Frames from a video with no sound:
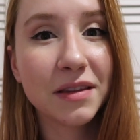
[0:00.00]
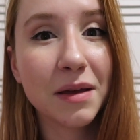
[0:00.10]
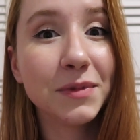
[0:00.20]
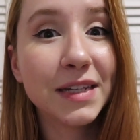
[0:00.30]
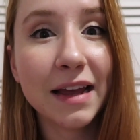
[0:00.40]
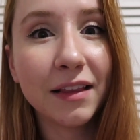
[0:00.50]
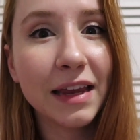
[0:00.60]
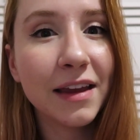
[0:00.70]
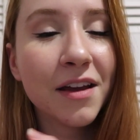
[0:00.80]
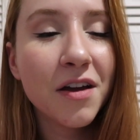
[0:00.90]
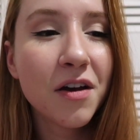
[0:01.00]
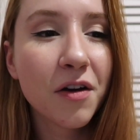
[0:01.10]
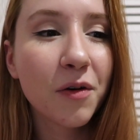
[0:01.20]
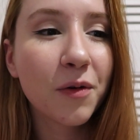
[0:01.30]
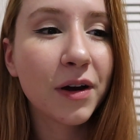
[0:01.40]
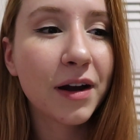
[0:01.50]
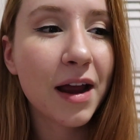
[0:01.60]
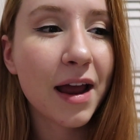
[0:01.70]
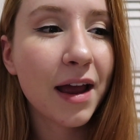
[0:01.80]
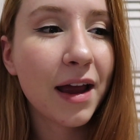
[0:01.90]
them daily or